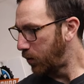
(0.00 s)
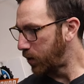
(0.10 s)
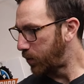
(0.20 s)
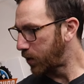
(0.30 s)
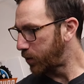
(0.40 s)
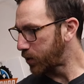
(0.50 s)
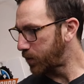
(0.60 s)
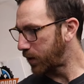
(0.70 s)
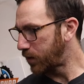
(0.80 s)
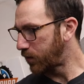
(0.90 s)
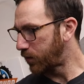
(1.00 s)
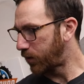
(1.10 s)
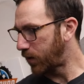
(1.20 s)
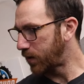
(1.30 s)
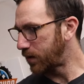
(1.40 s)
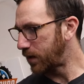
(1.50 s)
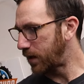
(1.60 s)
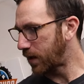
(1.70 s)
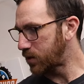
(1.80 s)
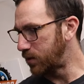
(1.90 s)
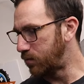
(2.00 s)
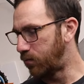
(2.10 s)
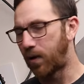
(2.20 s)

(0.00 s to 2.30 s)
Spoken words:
when you put a push button on the front, it actually